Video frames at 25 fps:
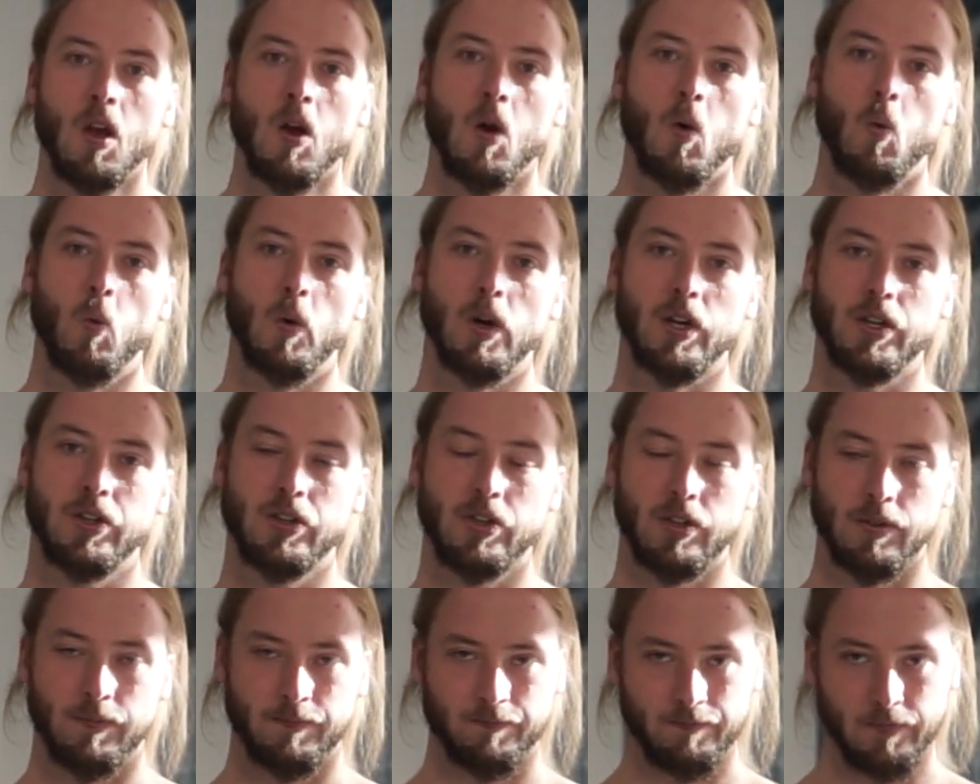
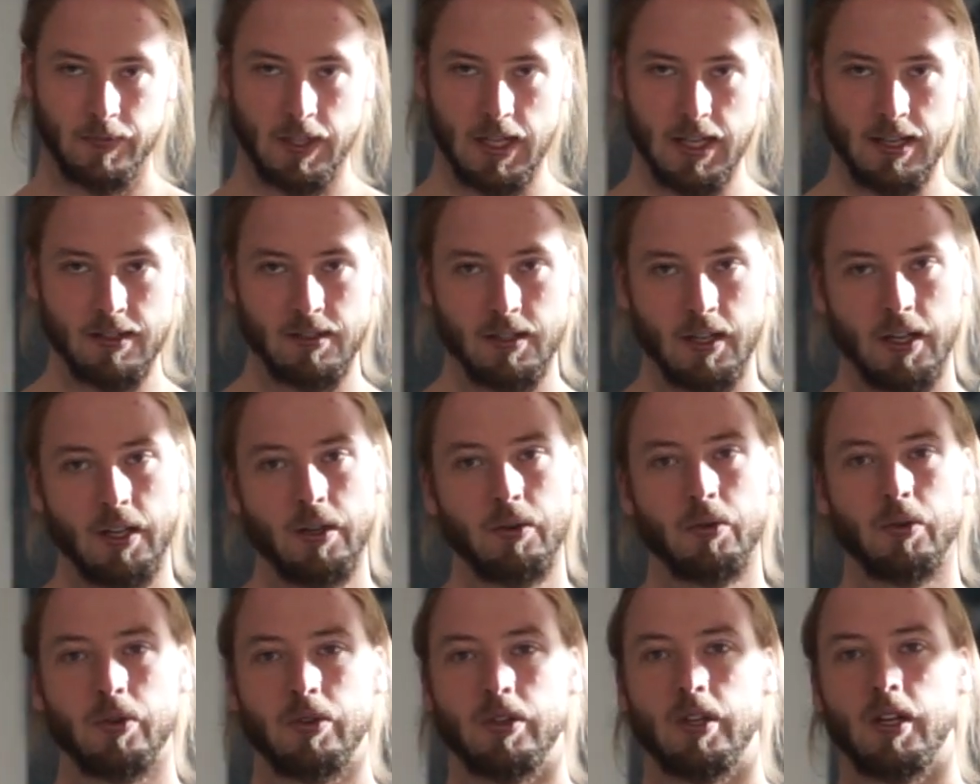which is
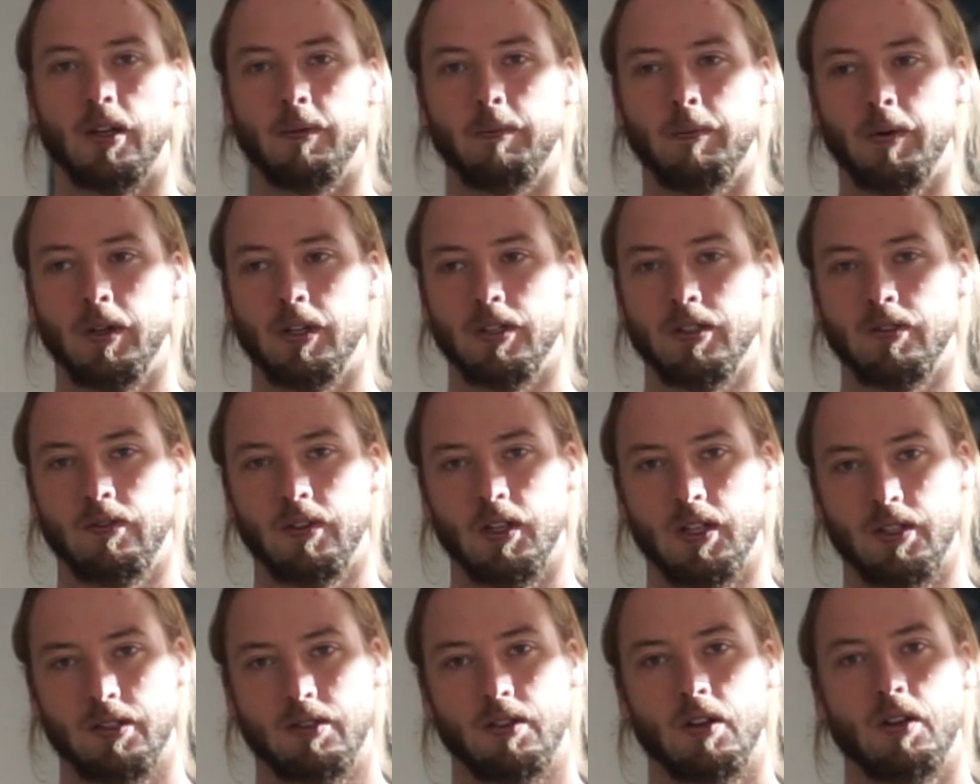interesting because
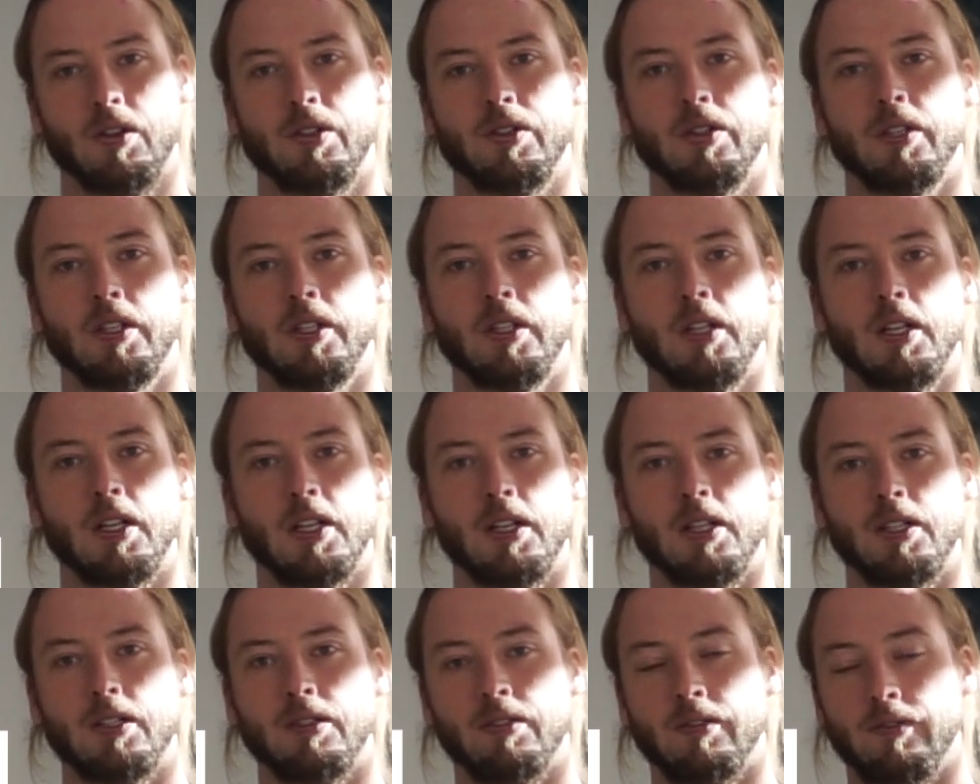Villa Sarchi
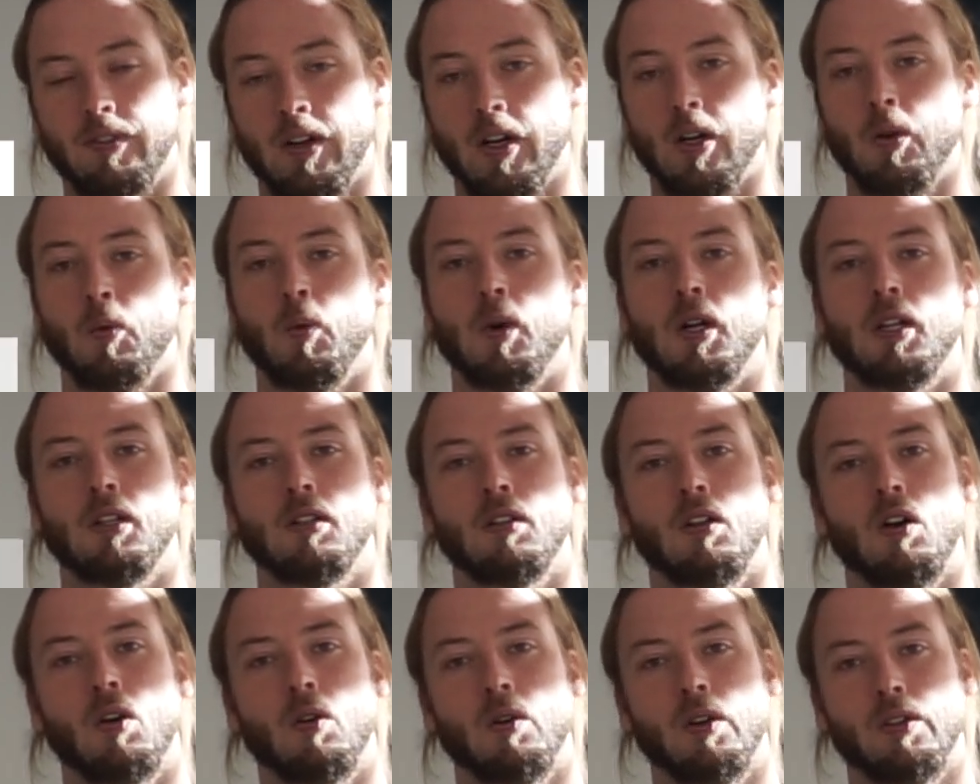is very well
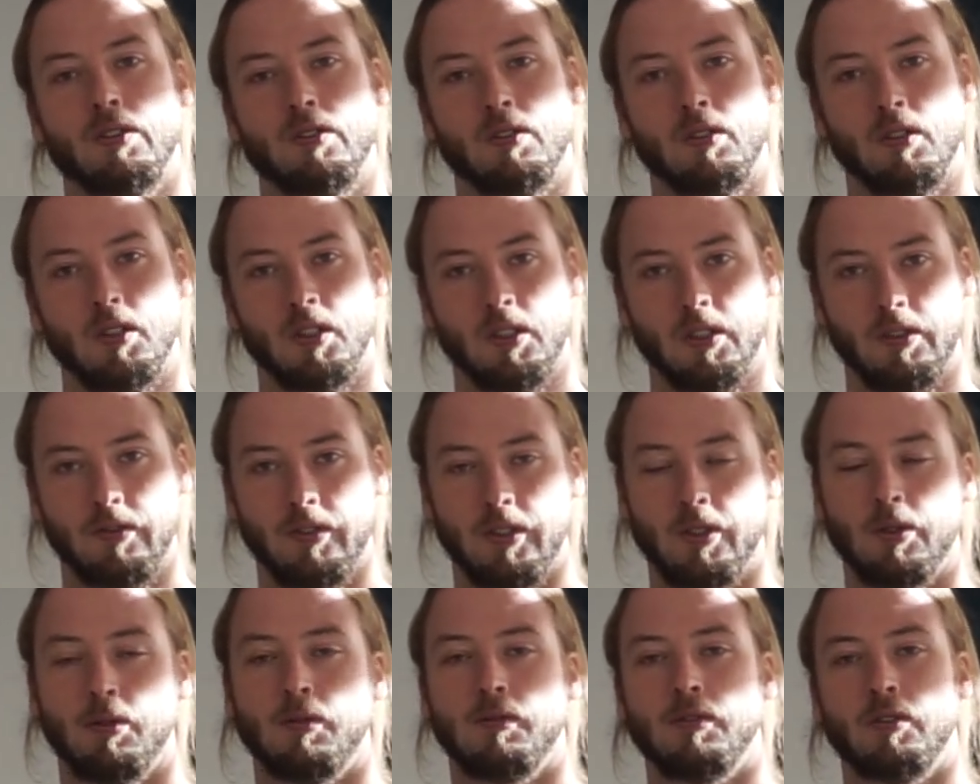known as an
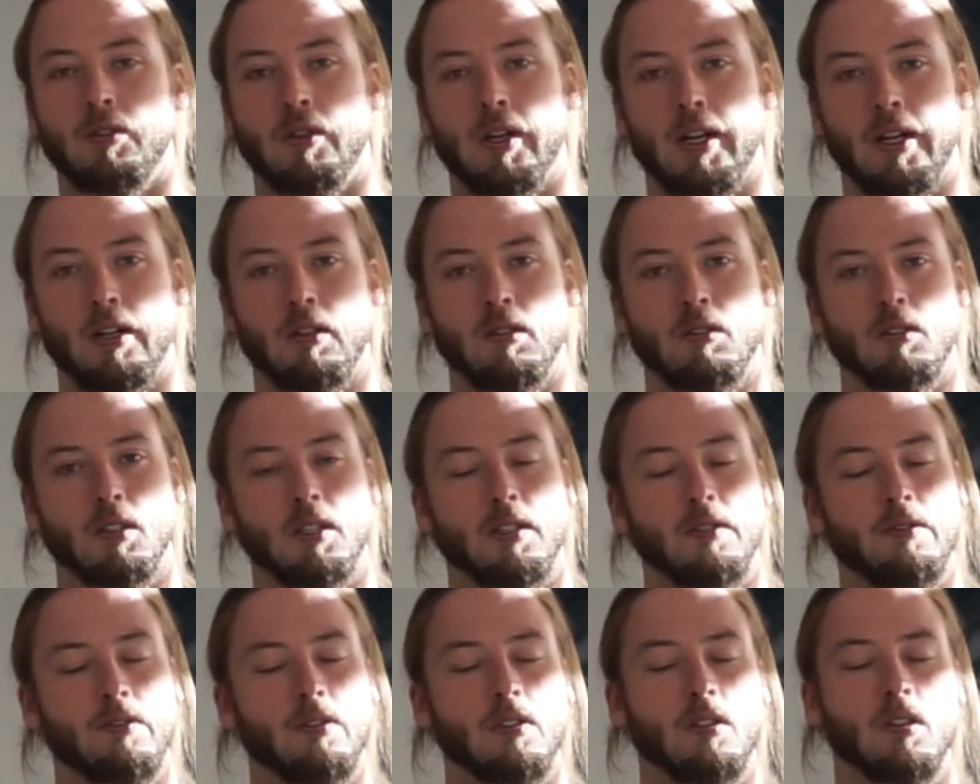individual varietal
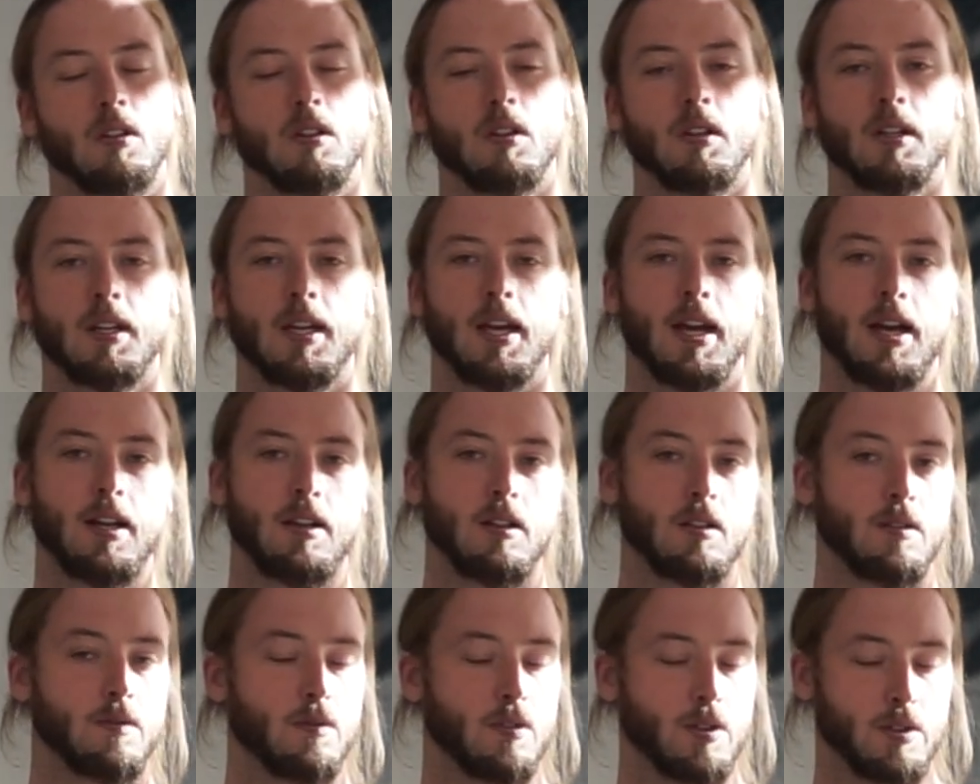if you look
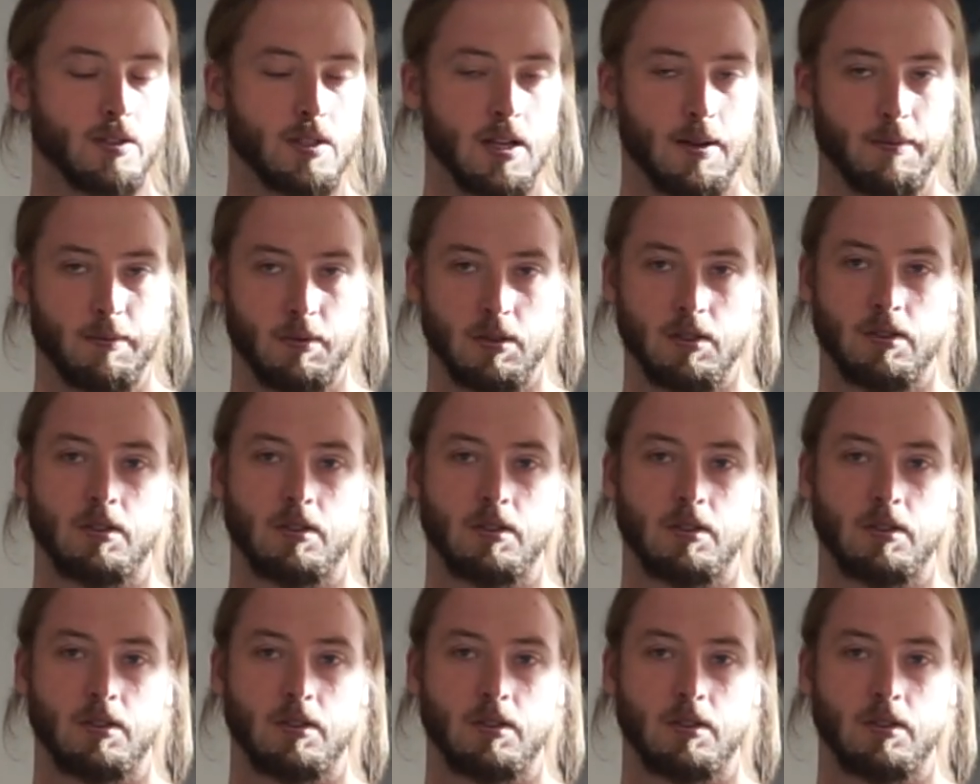at, for example, El